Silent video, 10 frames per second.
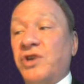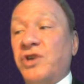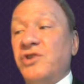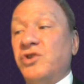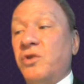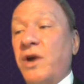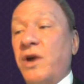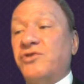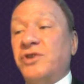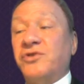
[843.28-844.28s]
change in the
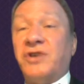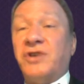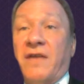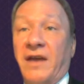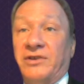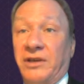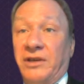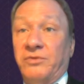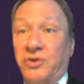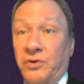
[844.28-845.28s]
way treasurers and their
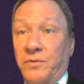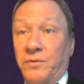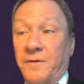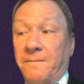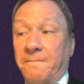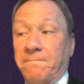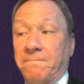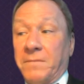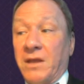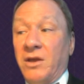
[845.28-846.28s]
teams do.
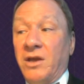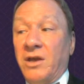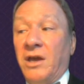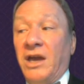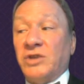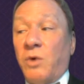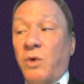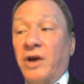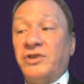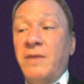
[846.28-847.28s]
It's
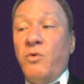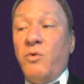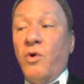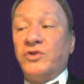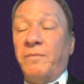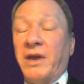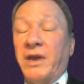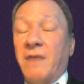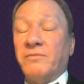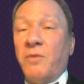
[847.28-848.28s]
why our team awards have
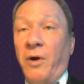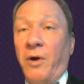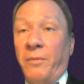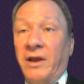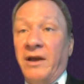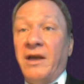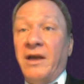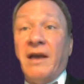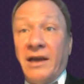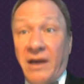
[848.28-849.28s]
become so popular
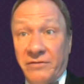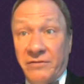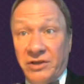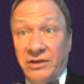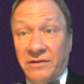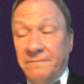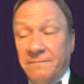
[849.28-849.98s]
and coveted.